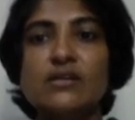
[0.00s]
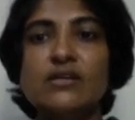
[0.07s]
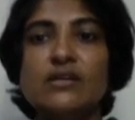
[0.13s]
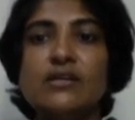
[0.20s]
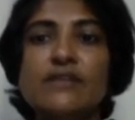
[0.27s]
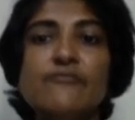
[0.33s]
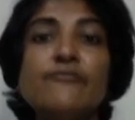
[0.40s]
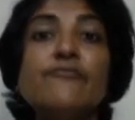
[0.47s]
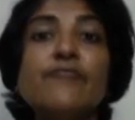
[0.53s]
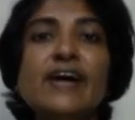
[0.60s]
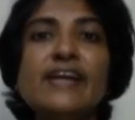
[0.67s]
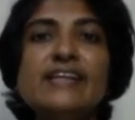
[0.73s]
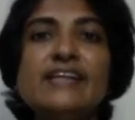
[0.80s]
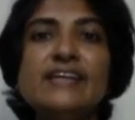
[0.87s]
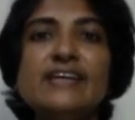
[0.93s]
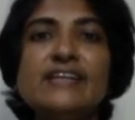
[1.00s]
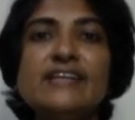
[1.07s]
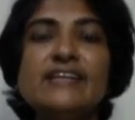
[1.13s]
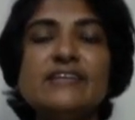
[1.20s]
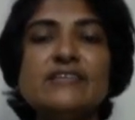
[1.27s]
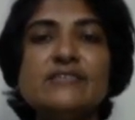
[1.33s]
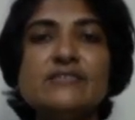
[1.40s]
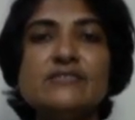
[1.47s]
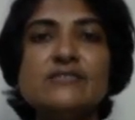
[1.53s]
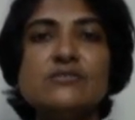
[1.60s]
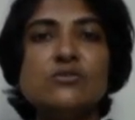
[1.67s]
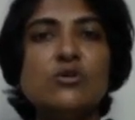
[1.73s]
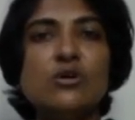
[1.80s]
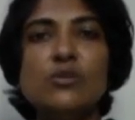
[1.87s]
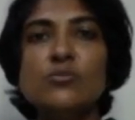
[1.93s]
And finally, there
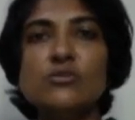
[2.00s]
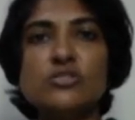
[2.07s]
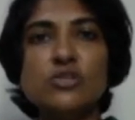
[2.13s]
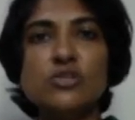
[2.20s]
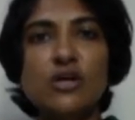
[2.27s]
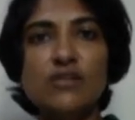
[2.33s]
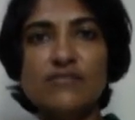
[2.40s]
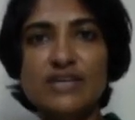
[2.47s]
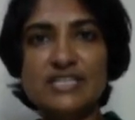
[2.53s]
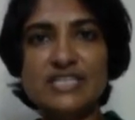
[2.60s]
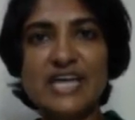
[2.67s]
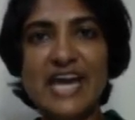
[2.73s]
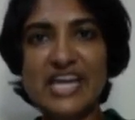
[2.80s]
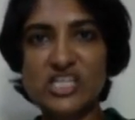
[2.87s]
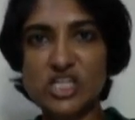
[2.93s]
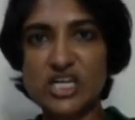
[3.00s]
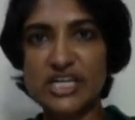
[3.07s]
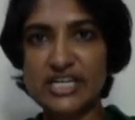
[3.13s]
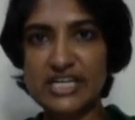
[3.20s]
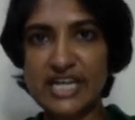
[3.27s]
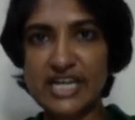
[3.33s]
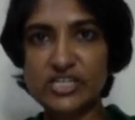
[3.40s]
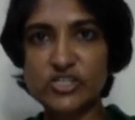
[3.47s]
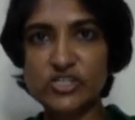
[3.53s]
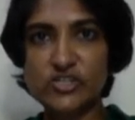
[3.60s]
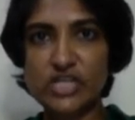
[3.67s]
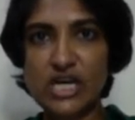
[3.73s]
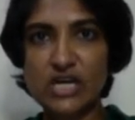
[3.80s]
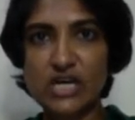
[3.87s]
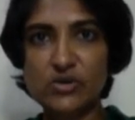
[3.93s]
is almost always a HR interaction
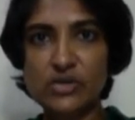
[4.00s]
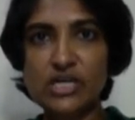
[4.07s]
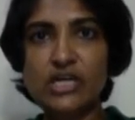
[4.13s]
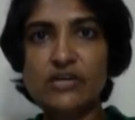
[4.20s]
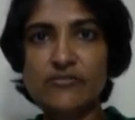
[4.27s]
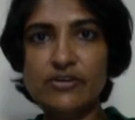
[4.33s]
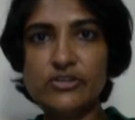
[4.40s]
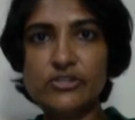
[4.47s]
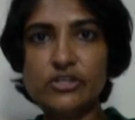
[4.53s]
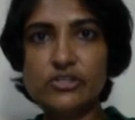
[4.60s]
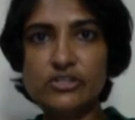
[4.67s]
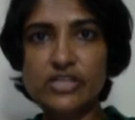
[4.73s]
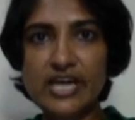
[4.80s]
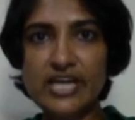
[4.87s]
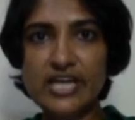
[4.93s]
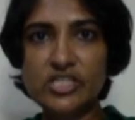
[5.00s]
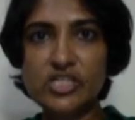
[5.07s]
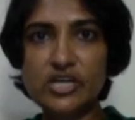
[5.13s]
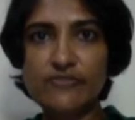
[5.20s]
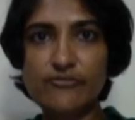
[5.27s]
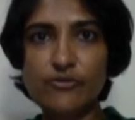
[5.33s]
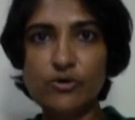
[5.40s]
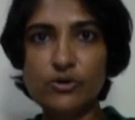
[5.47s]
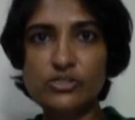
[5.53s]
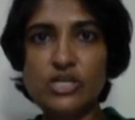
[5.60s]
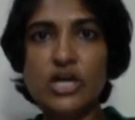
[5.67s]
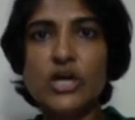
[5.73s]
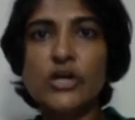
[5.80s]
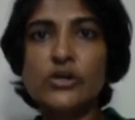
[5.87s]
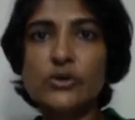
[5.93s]
round where you talk to the HR folks
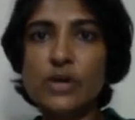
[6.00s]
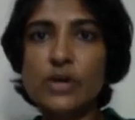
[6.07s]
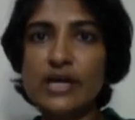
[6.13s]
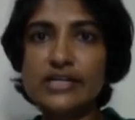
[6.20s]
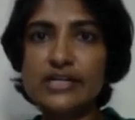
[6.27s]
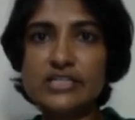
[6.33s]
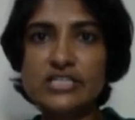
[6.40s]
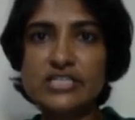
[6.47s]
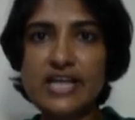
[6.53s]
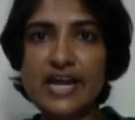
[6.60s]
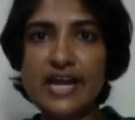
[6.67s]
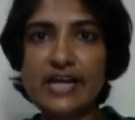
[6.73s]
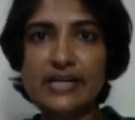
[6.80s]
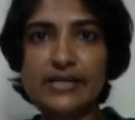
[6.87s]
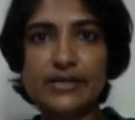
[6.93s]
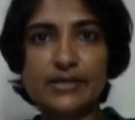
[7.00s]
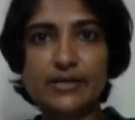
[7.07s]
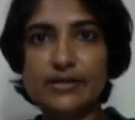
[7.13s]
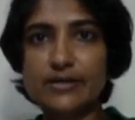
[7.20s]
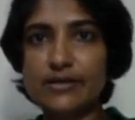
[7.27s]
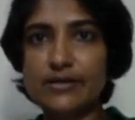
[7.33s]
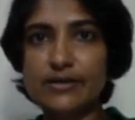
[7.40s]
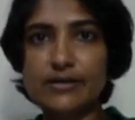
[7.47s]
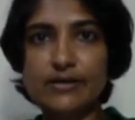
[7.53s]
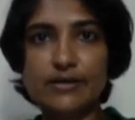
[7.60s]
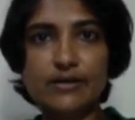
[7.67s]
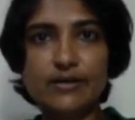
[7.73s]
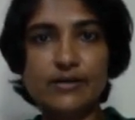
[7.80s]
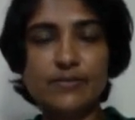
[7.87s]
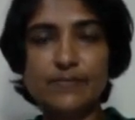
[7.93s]
to understand
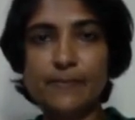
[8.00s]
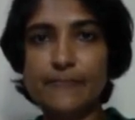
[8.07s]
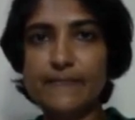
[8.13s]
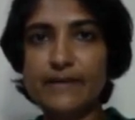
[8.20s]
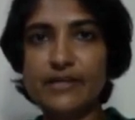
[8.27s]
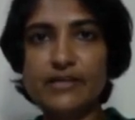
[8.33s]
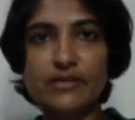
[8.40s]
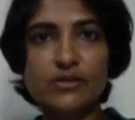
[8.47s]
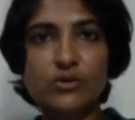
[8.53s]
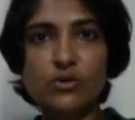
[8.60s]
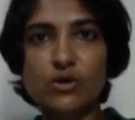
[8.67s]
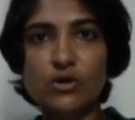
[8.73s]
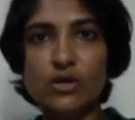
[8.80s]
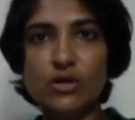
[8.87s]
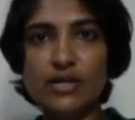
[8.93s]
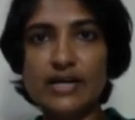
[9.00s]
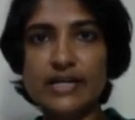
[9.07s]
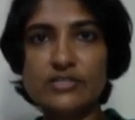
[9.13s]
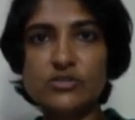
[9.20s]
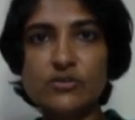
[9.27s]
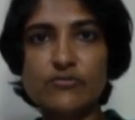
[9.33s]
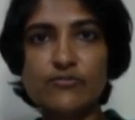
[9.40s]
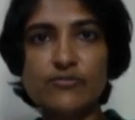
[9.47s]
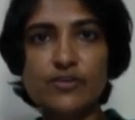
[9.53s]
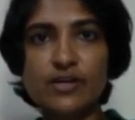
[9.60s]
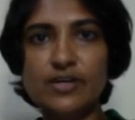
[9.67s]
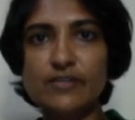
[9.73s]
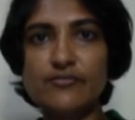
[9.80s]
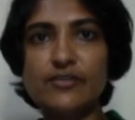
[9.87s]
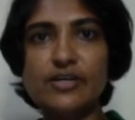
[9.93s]
all kinds of
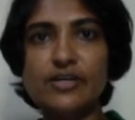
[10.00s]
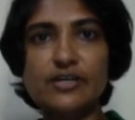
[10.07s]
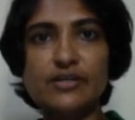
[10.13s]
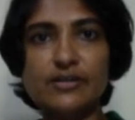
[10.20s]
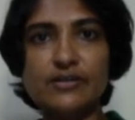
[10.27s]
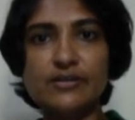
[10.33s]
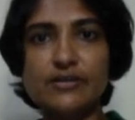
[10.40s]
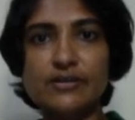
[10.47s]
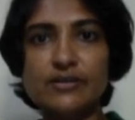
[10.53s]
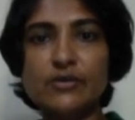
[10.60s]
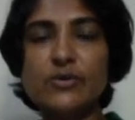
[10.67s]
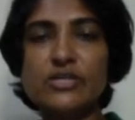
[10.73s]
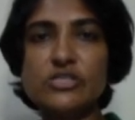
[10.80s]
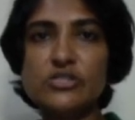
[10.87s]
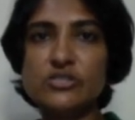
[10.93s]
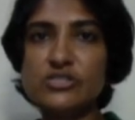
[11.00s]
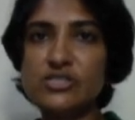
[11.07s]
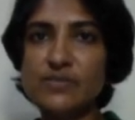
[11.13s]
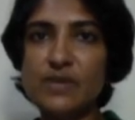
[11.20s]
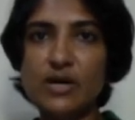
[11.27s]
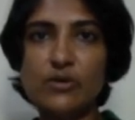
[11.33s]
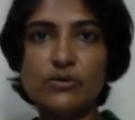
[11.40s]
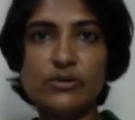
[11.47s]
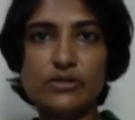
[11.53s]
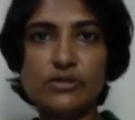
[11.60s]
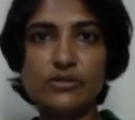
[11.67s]
different questions about